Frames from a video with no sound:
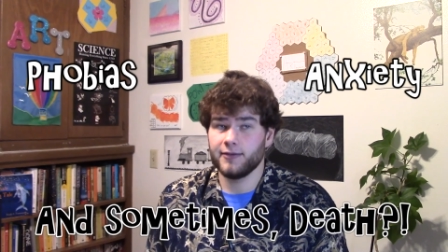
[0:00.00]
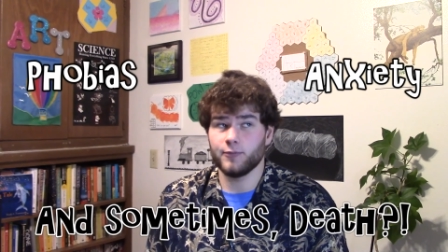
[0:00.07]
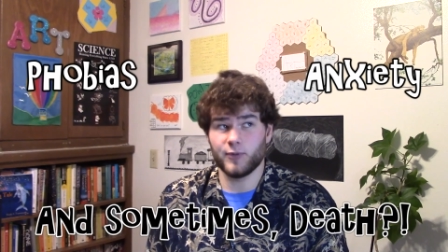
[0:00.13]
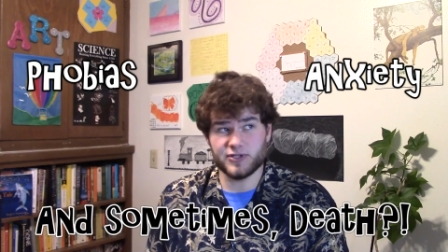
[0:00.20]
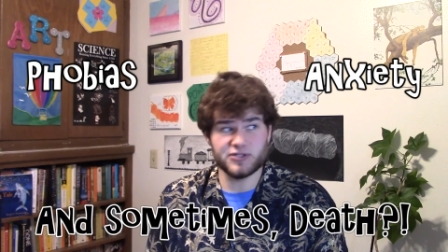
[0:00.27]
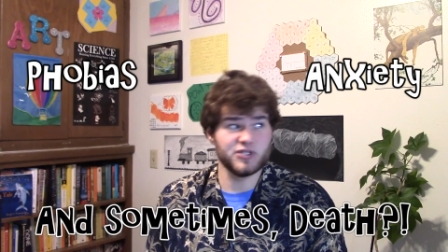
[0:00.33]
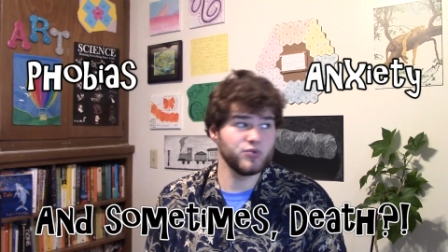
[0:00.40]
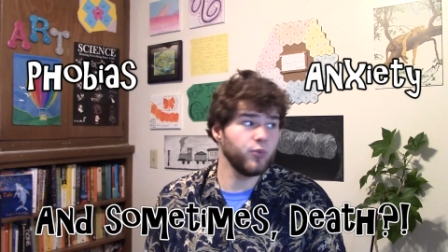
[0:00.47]

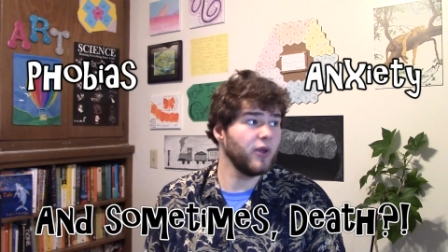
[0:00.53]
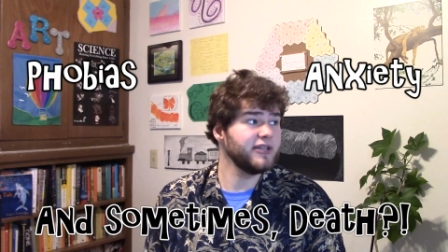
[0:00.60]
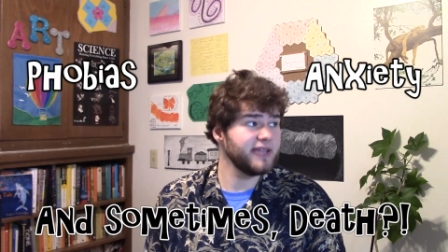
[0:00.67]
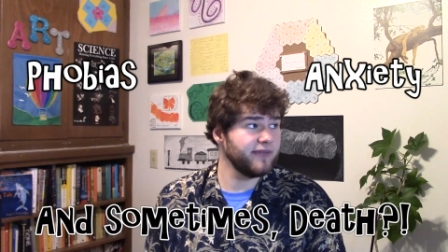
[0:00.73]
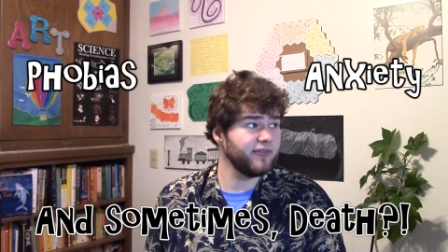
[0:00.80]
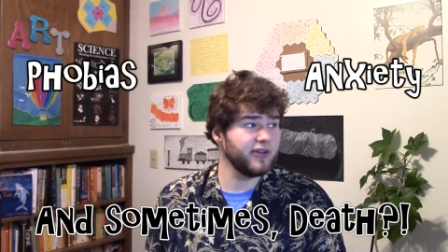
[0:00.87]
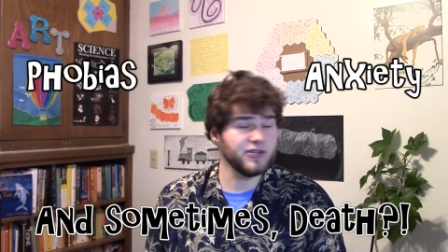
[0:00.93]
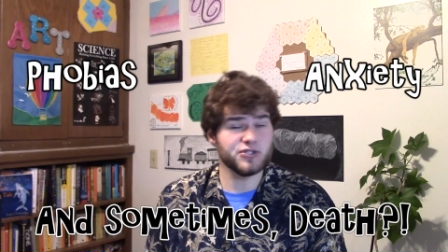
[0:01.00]
which is one
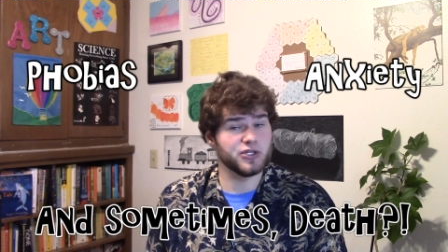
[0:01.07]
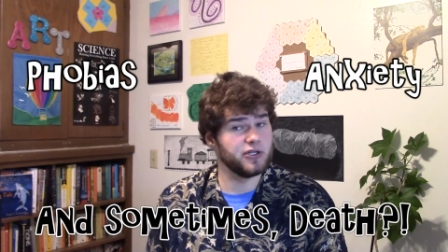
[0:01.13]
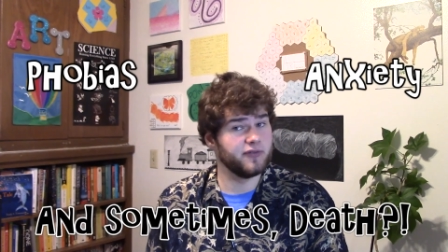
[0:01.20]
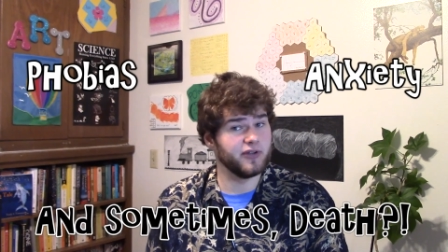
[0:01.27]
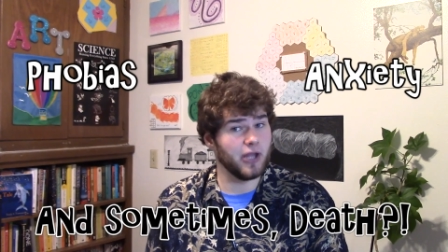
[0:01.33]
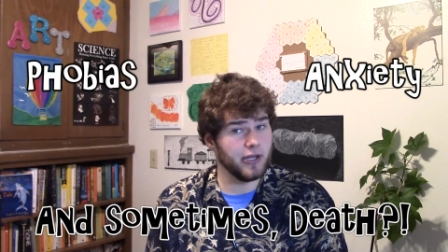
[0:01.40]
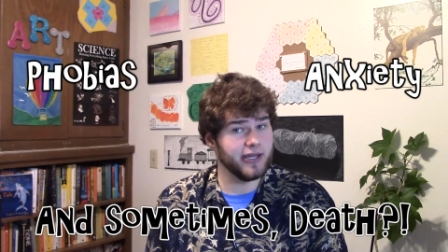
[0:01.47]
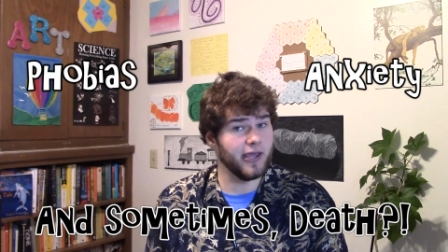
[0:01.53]
definition of
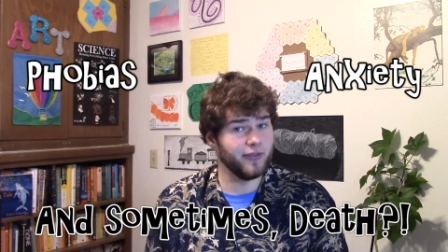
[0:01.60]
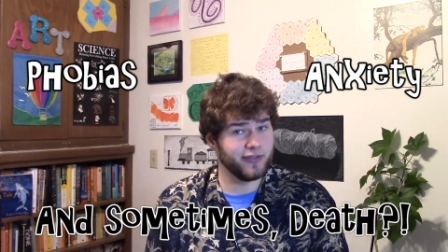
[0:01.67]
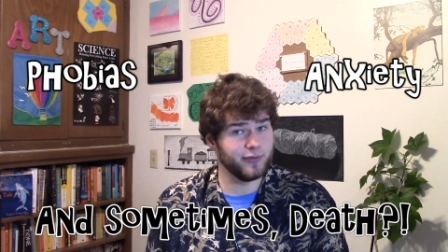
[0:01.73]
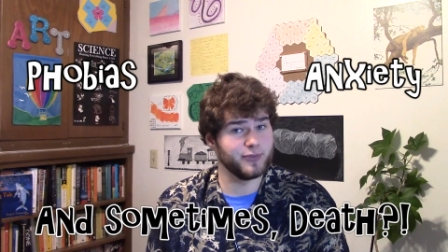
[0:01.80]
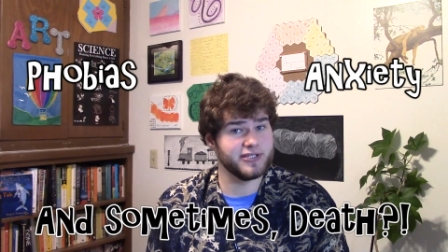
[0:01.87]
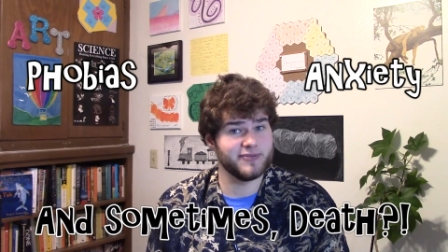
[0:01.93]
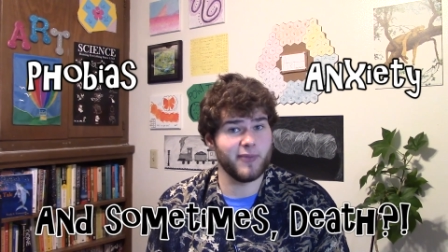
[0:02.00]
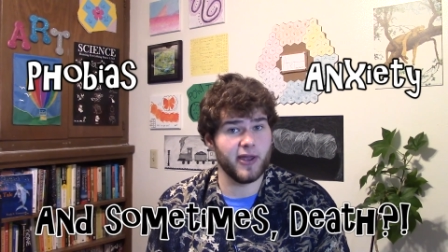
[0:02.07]
an unhealthy
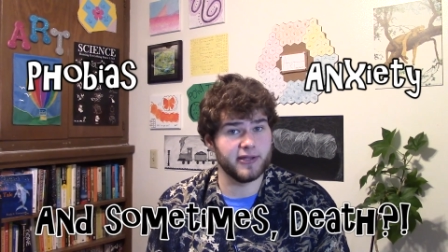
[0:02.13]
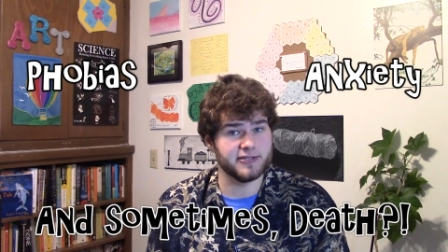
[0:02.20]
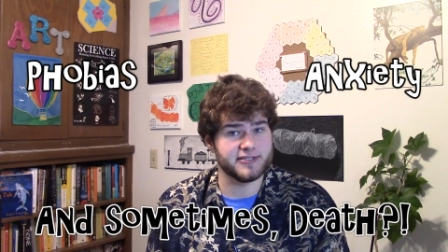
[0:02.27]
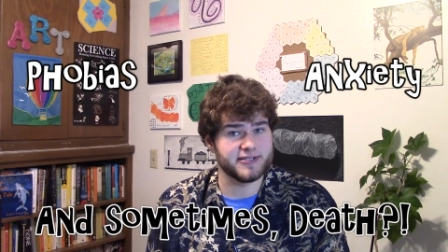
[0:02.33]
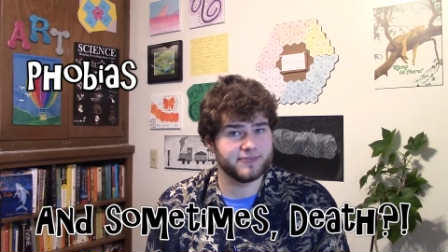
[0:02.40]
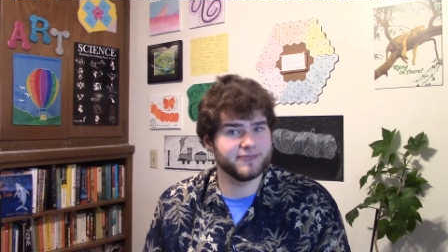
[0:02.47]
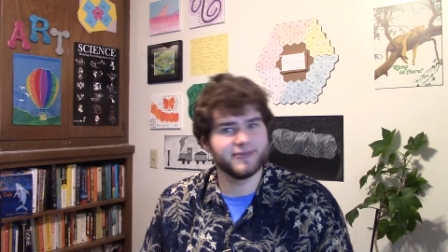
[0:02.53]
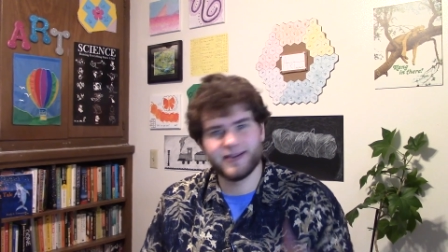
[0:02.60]

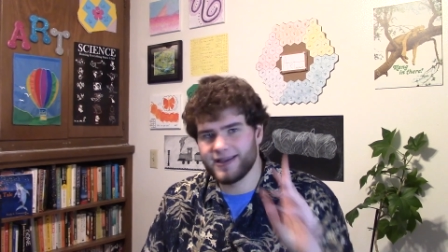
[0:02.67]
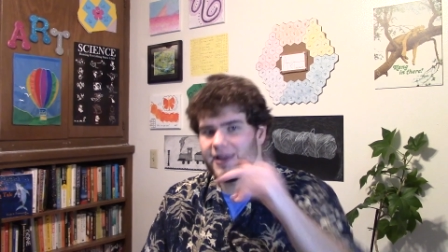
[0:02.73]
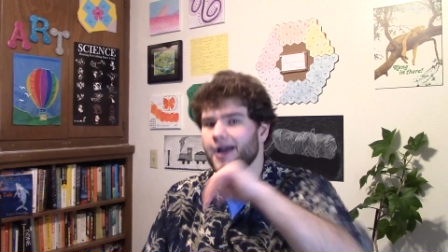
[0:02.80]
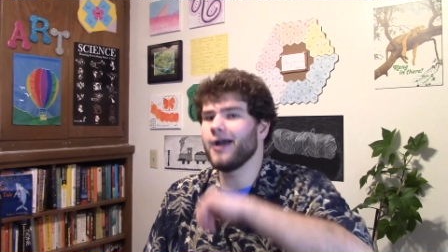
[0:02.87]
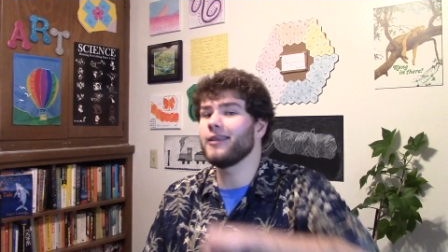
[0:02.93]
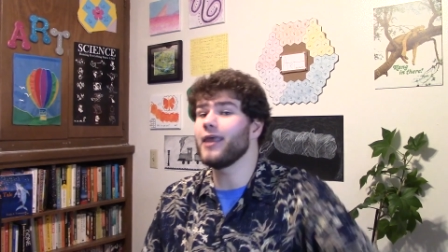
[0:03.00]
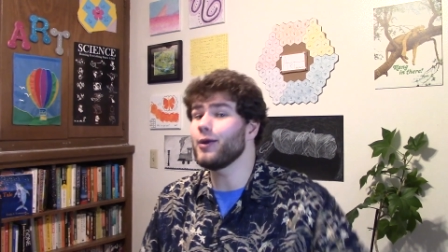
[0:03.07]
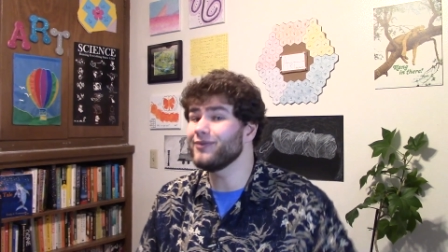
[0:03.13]
response.
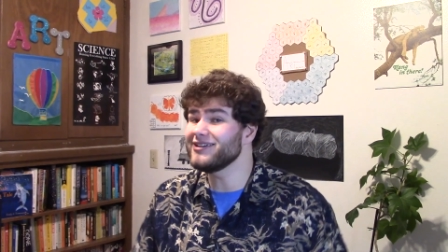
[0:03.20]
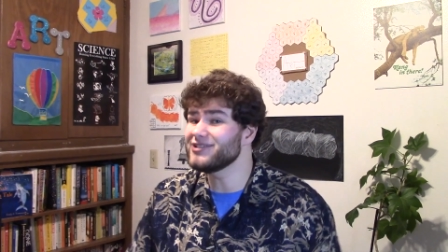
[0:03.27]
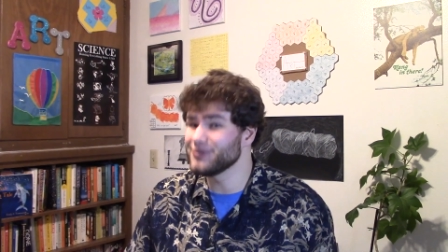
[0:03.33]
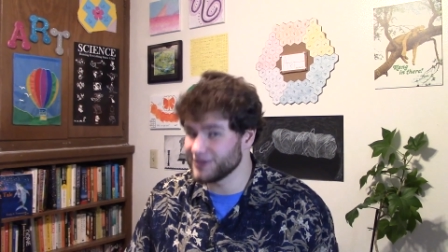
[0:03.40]
Allow me to